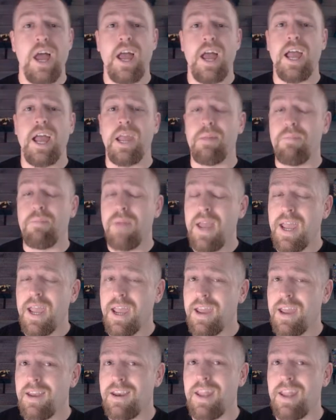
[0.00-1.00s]
a
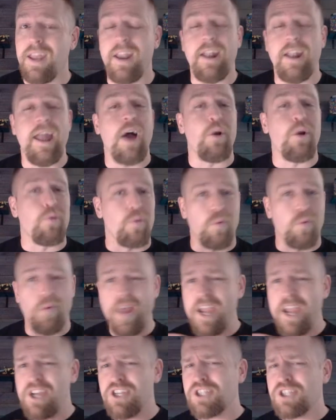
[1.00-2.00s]
man in an
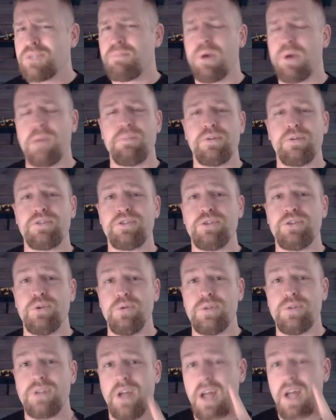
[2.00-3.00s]
outrageous purple
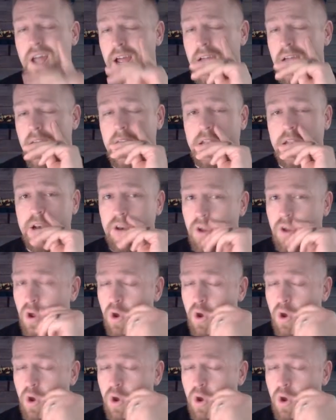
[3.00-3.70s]
suit and